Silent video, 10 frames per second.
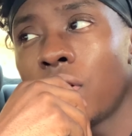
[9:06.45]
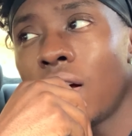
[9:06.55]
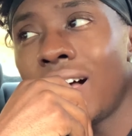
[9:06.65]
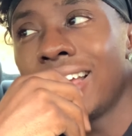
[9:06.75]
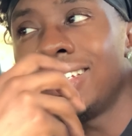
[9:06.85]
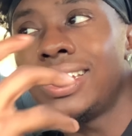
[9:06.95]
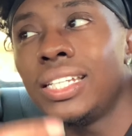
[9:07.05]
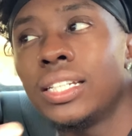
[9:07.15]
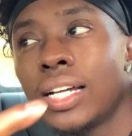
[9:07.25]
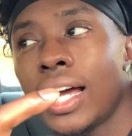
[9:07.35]
y'all
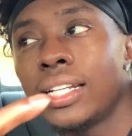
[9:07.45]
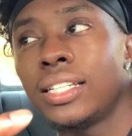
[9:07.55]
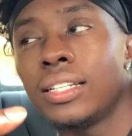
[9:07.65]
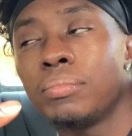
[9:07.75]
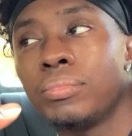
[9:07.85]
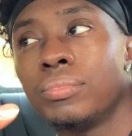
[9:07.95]
idea how to get